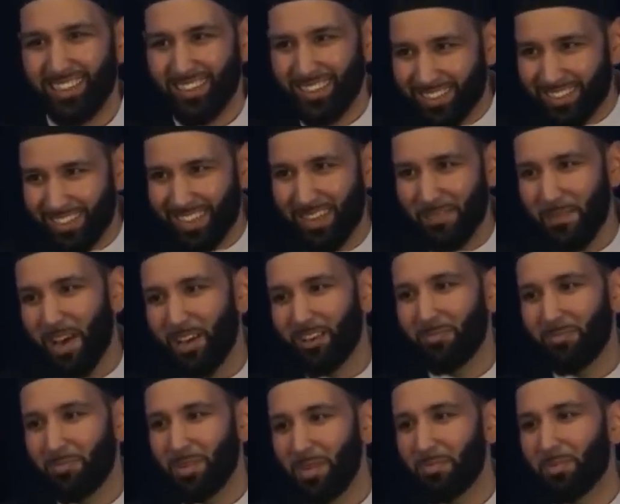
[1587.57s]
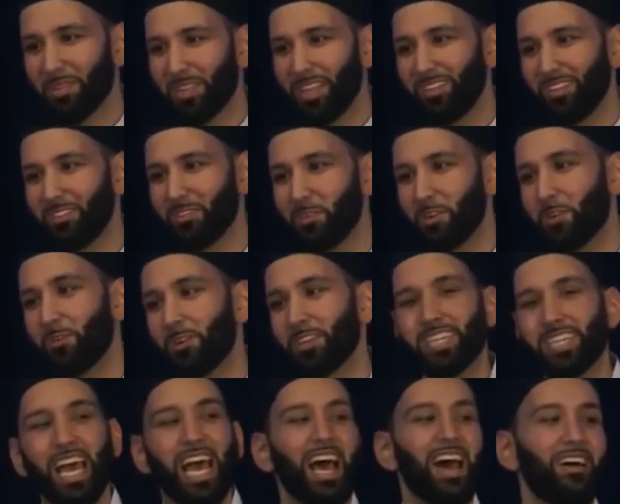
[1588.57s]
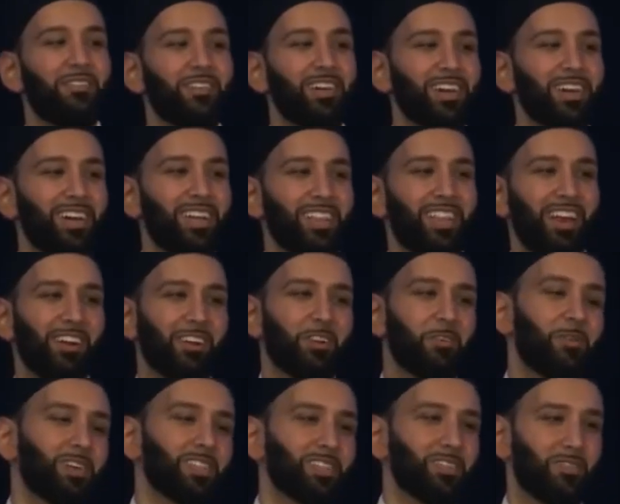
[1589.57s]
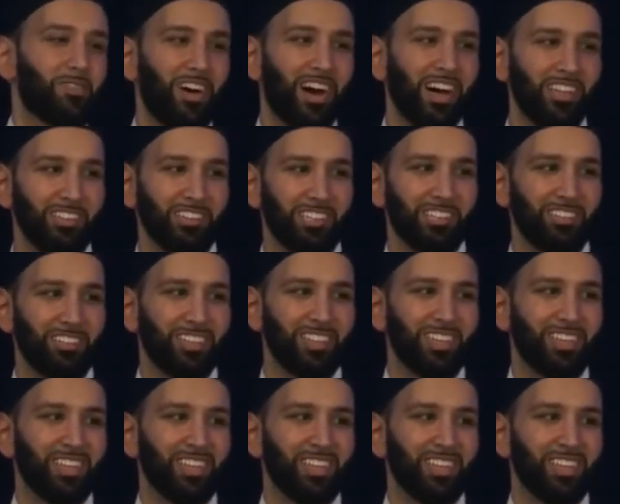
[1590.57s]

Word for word: Those are the amount of people that you're going to have that are going to follow you.